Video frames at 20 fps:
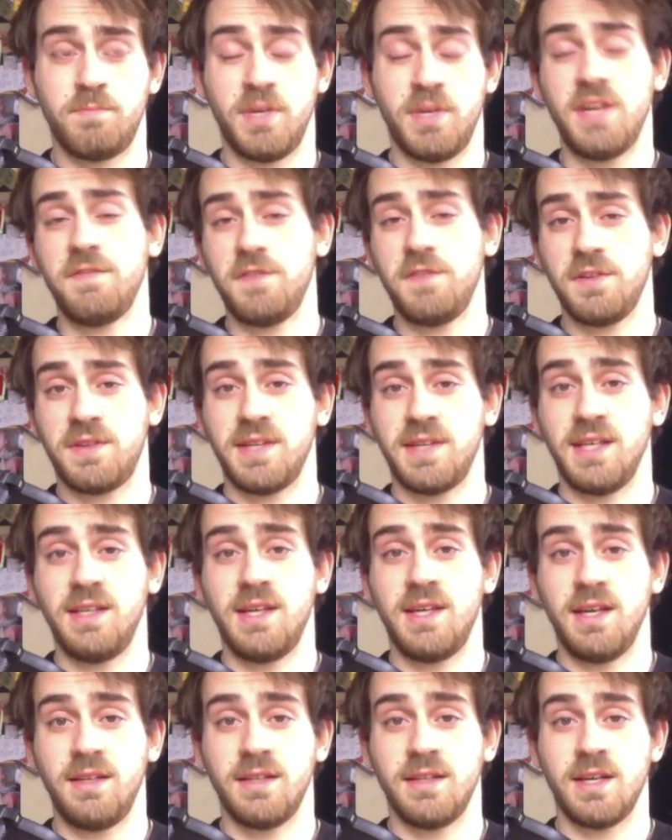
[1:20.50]
if you're
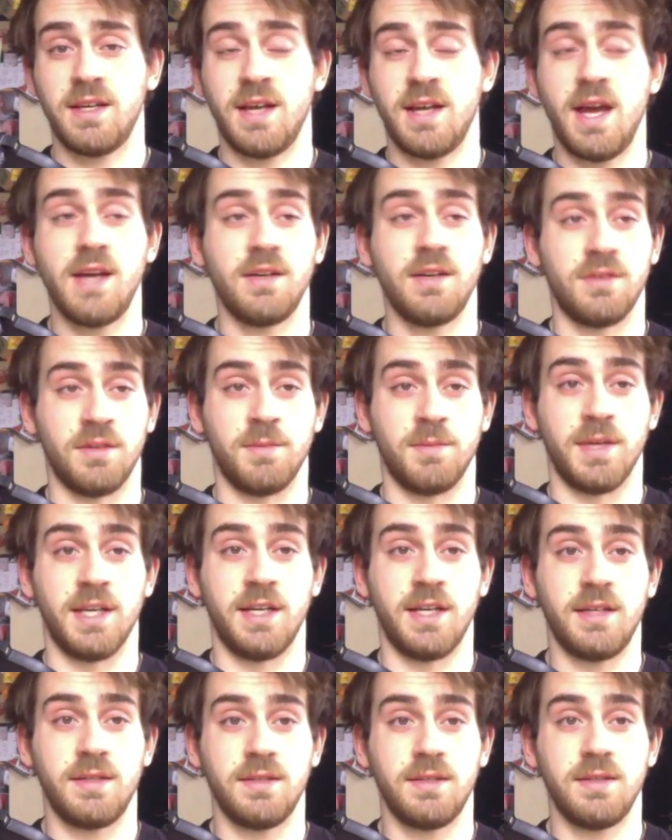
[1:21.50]
thinking that, hang on a
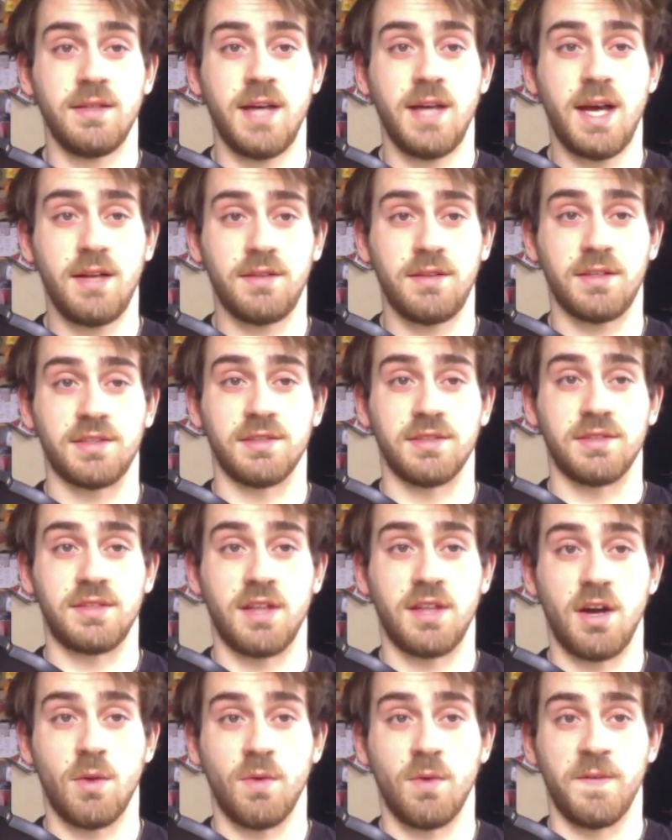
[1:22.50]
minute, Hal doesn't
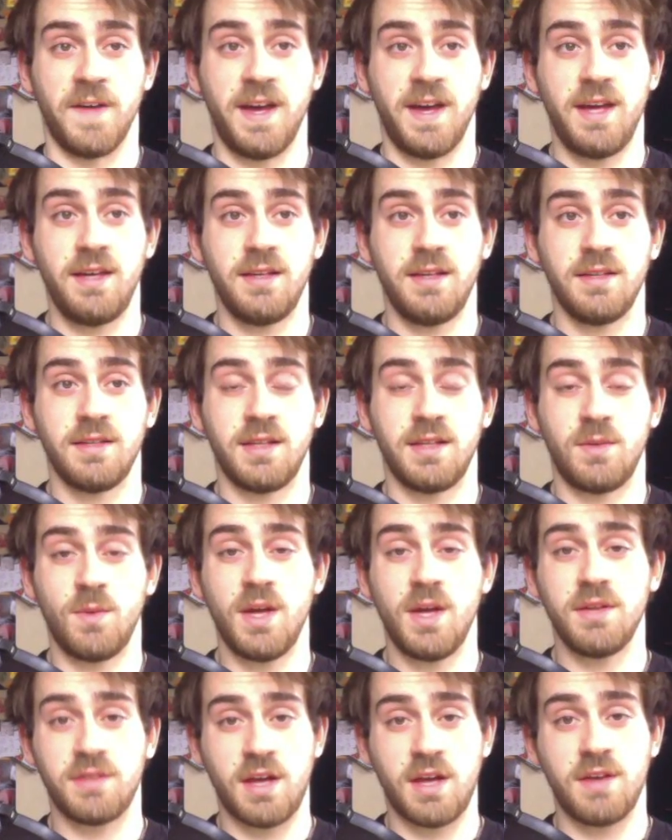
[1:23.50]
start with A, then
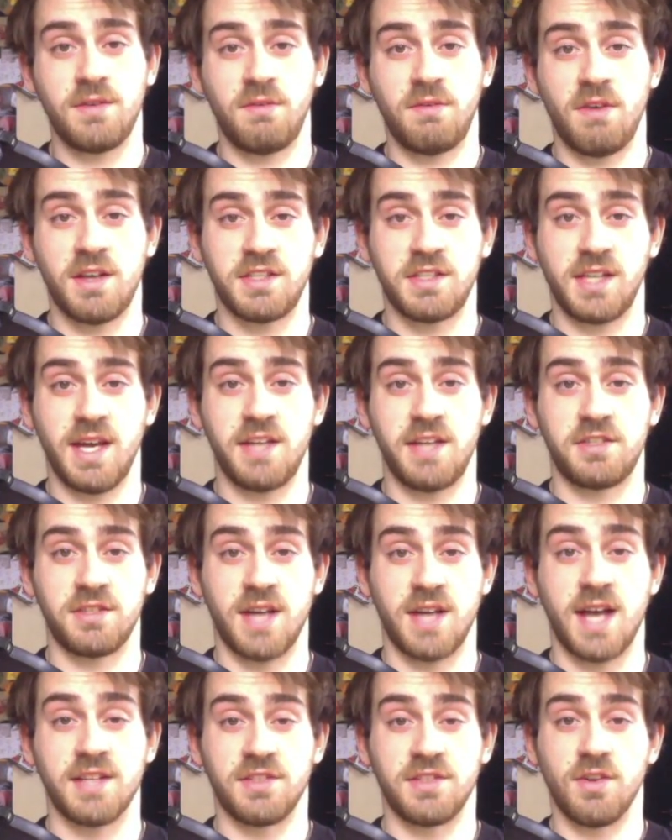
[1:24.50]
well done, your education
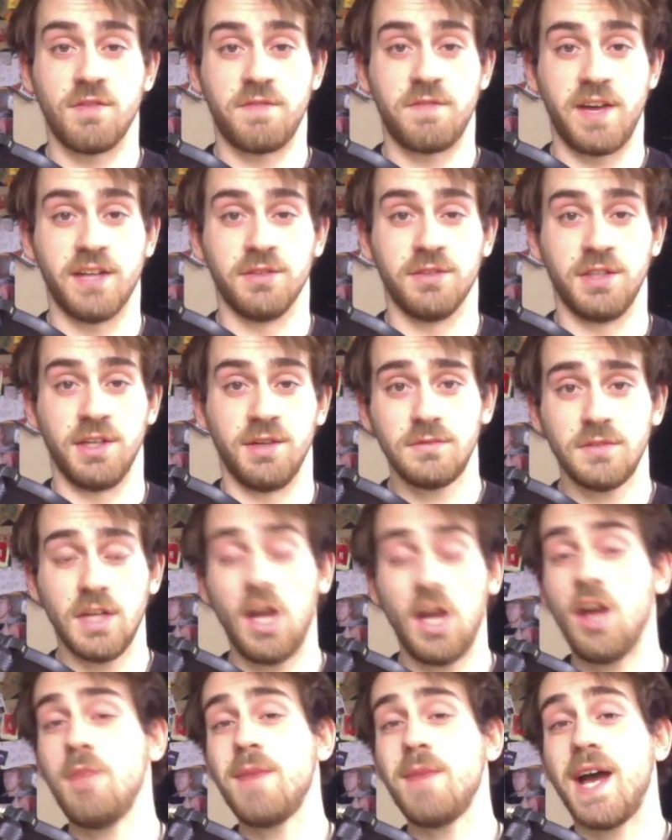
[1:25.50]
has not failed you.
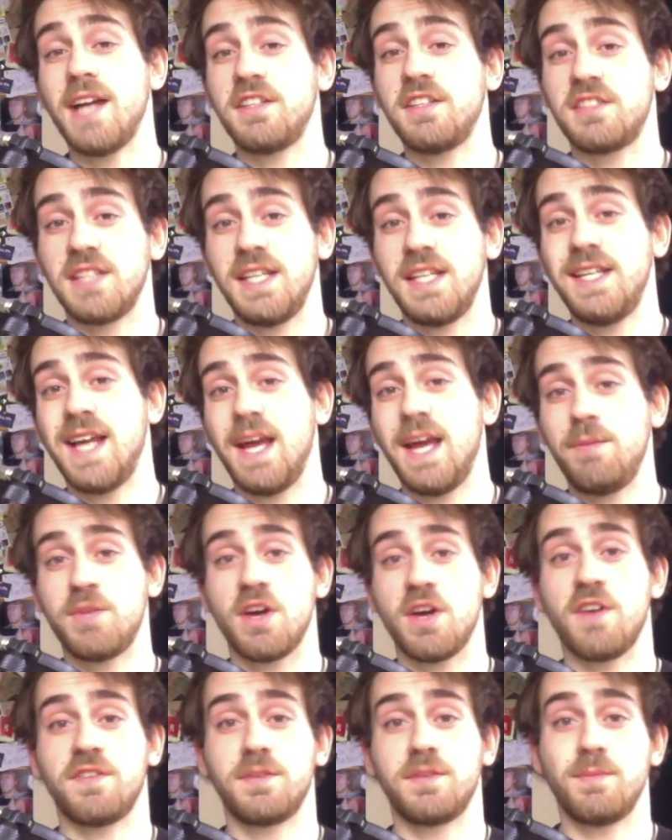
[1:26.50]
I'm actually named
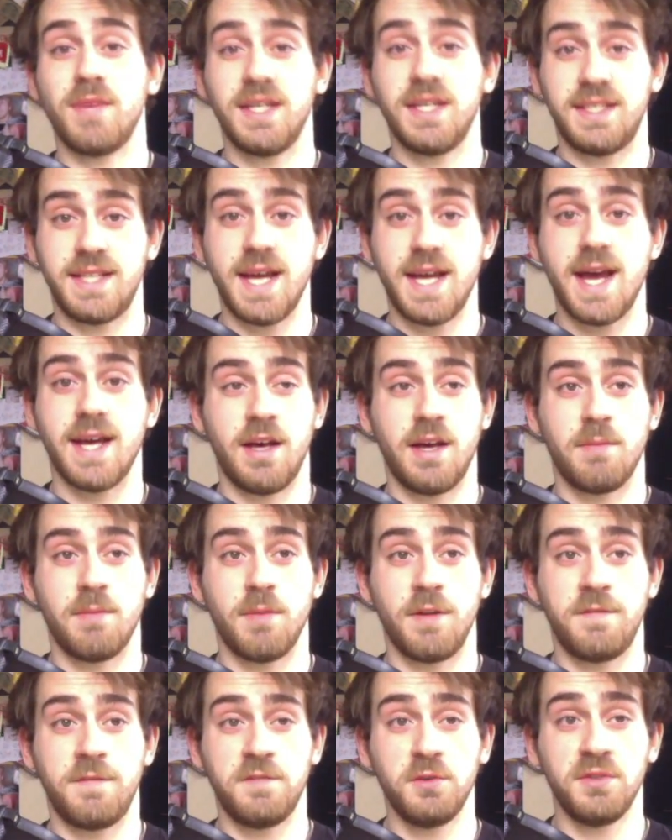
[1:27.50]
after my dad, and
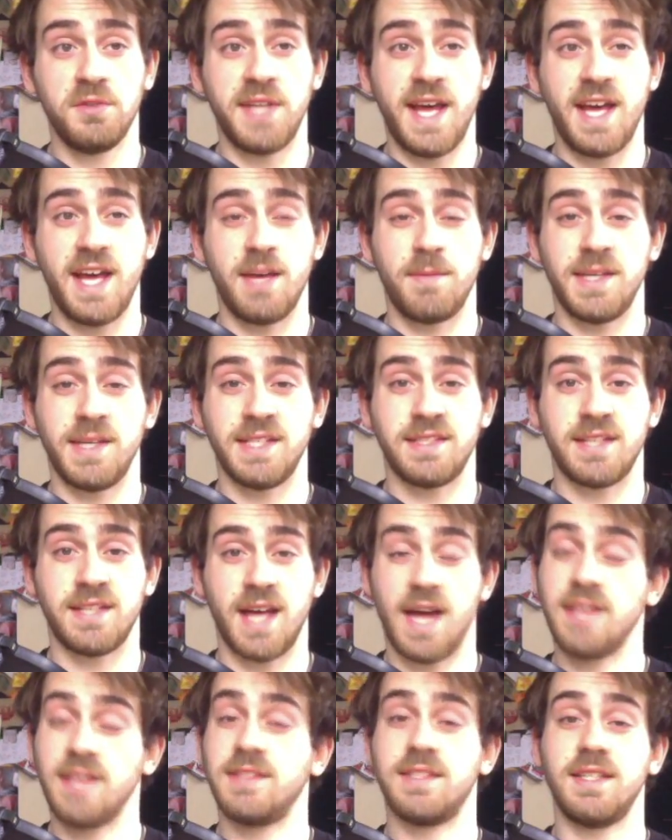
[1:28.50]
my full name is
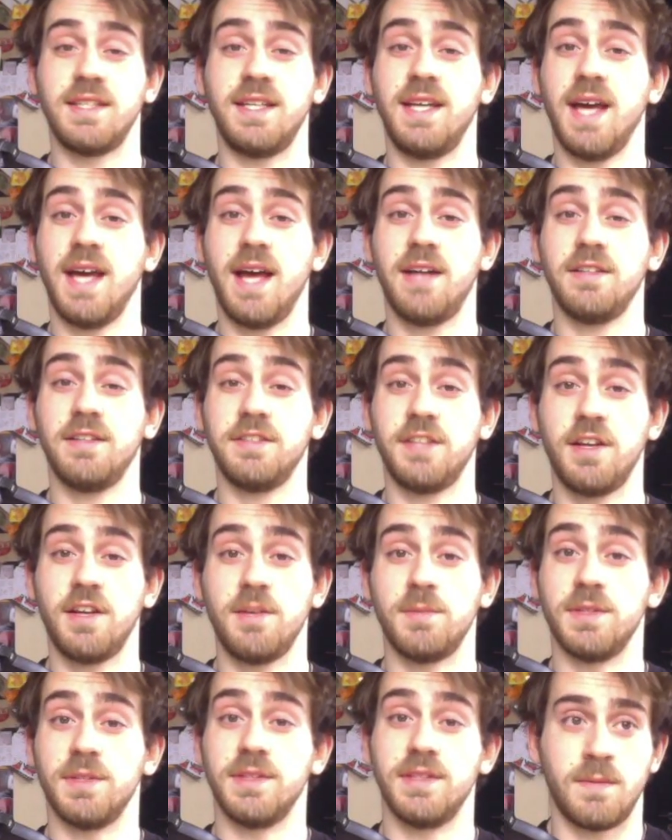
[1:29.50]
Anthony Hal
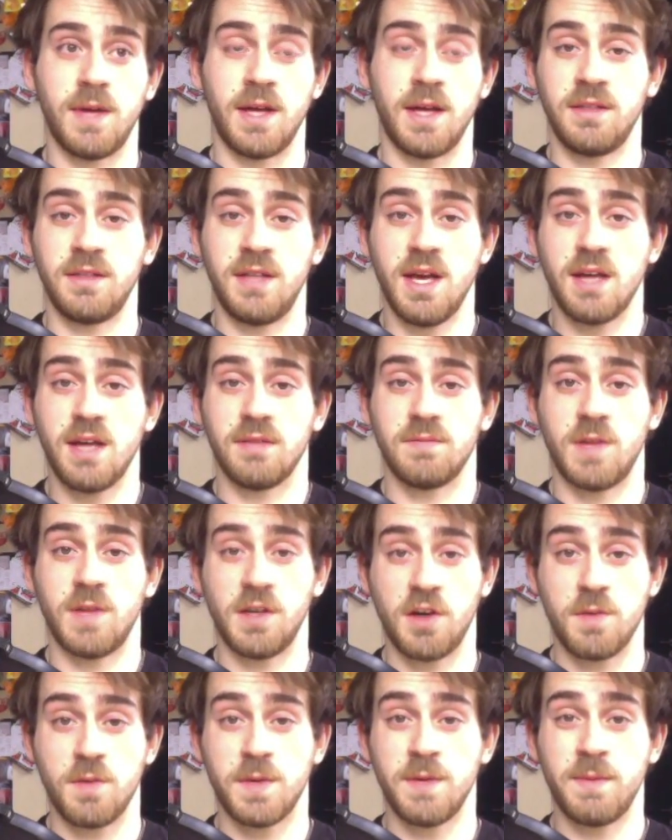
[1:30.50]
Dimond. And yeah,
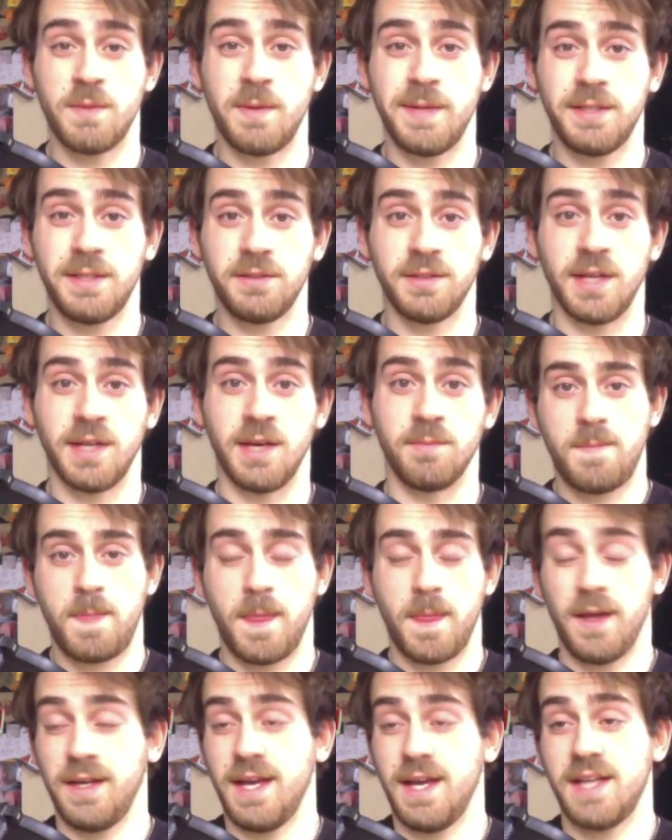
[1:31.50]
I go by my middle name.
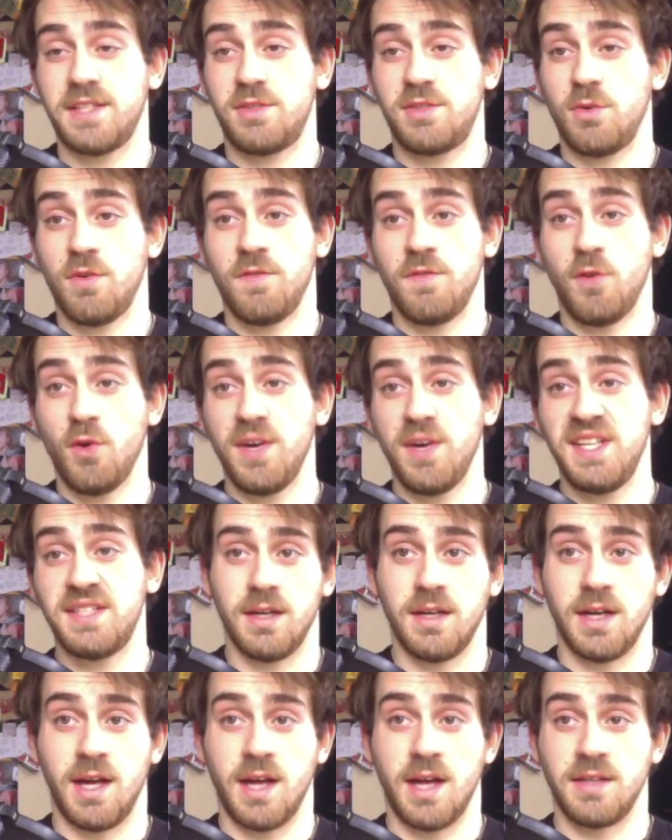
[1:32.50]
I guess to avoid
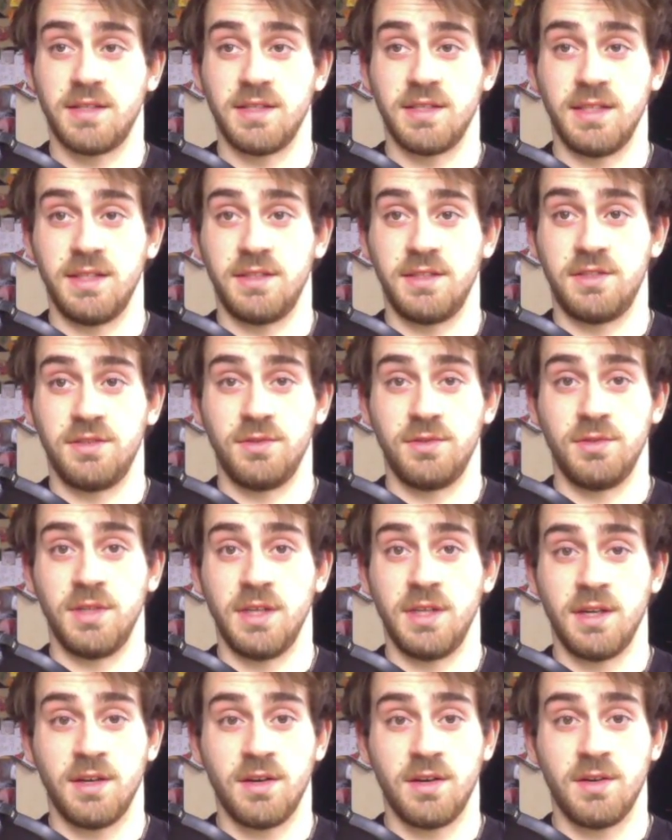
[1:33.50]
Anthony Jr.